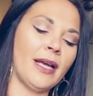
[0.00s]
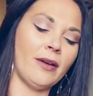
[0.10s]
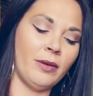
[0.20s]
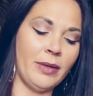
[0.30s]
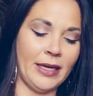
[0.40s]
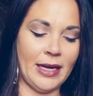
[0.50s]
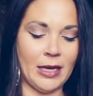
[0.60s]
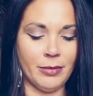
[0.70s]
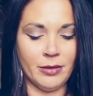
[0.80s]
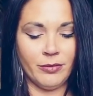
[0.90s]
may have a bad
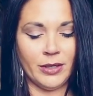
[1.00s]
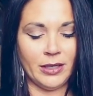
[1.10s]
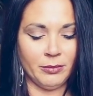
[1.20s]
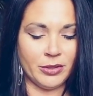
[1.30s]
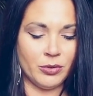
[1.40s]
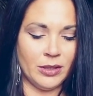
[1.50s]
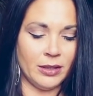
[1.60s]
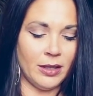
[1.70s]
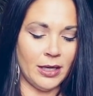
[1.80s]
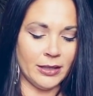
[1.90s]
habit of reading between
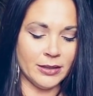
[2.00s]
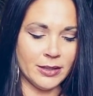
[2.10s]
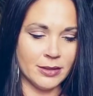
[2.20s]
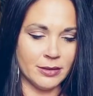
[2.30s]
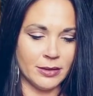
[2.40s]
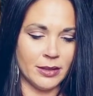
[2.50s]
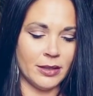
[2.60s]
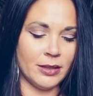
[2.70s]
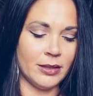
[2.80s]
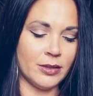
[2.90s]
the lines uh,
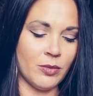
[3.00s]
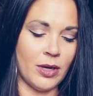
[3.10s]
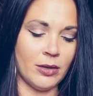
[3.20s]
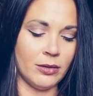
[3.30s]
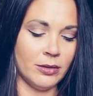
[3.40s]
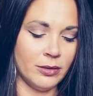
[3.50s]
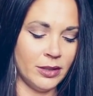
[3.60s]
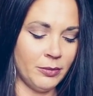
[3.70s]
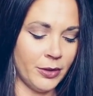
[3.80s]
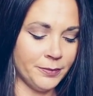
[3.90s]
as well,
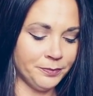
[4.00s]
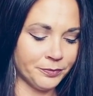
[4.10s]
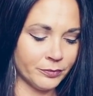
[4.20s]
Libra.